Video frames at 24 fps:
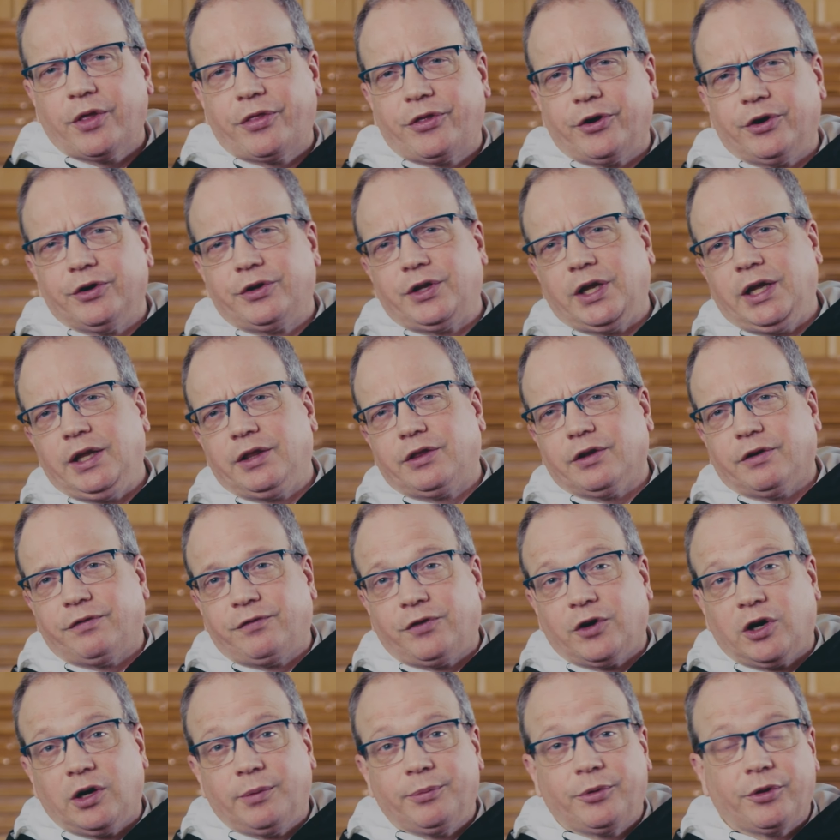XIII
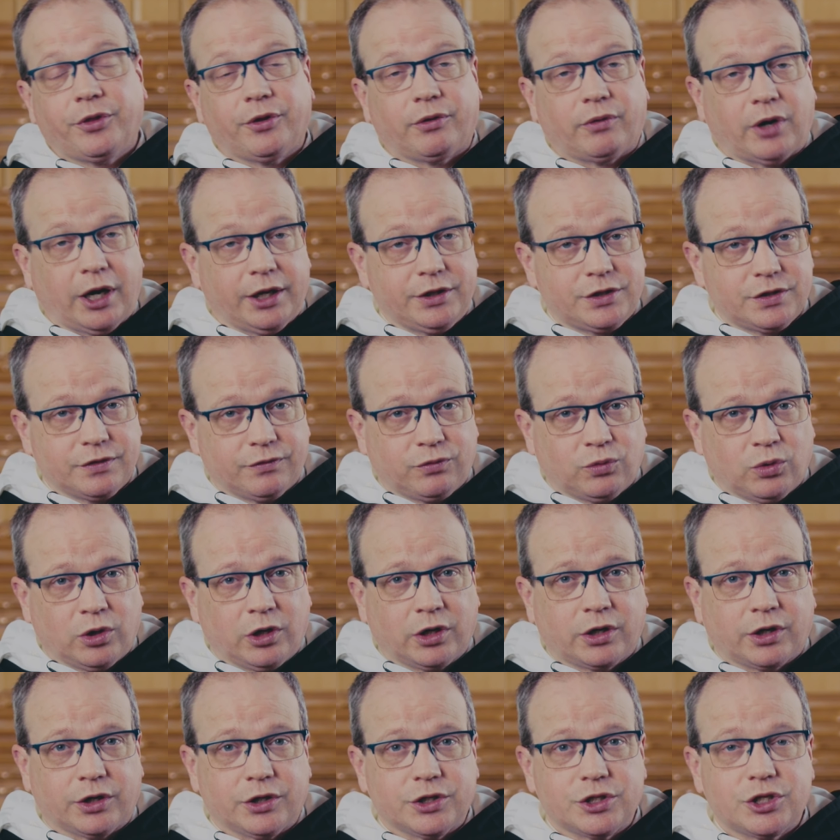affirmed the rights of
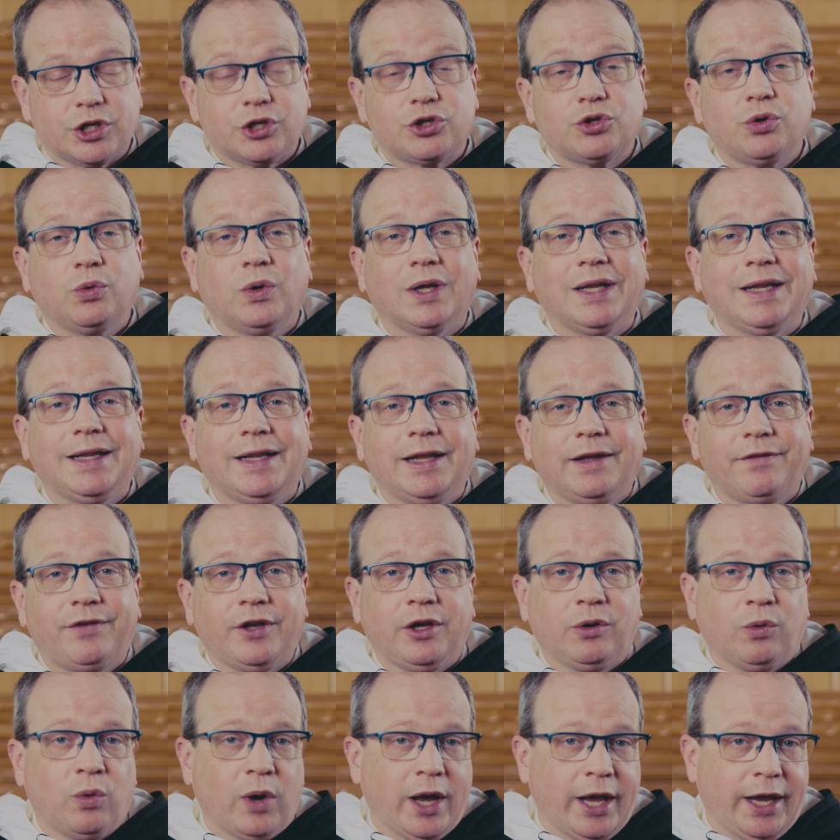workers to a
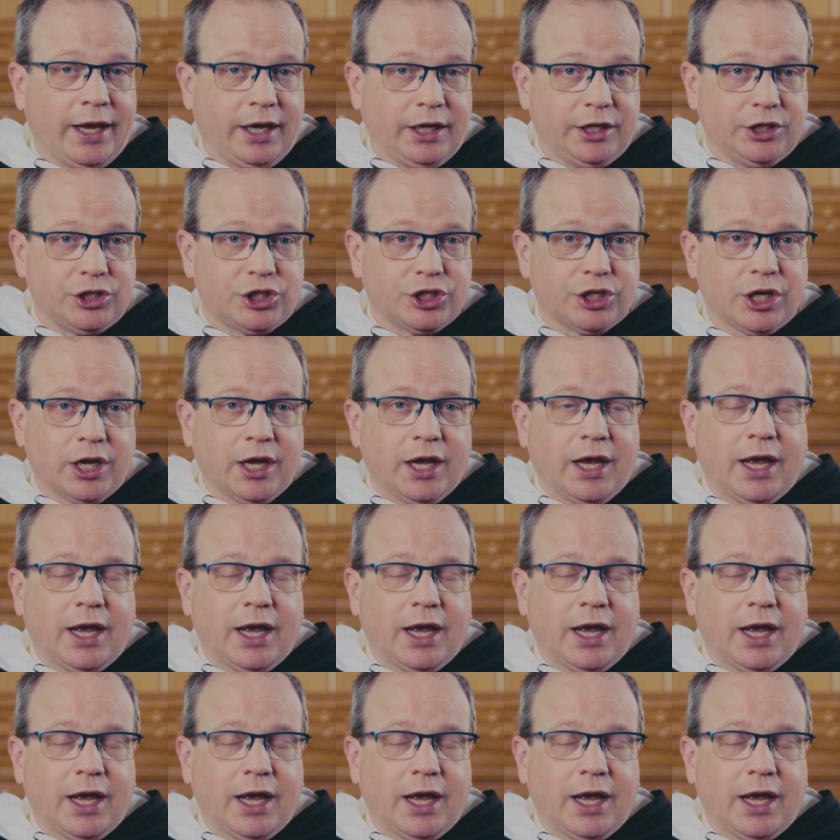living wage